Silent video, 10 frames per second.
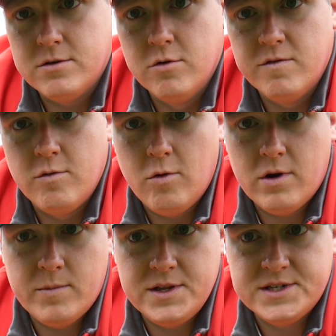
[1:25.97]
the grooved
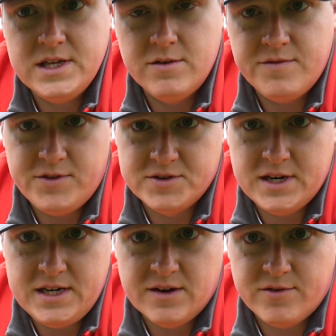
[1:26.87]
roller. I'm going to see if there's
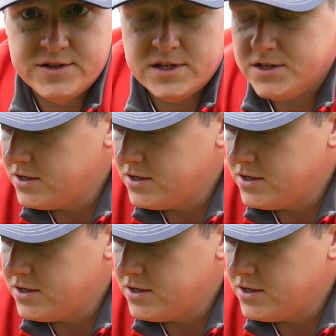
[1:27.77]
any differences.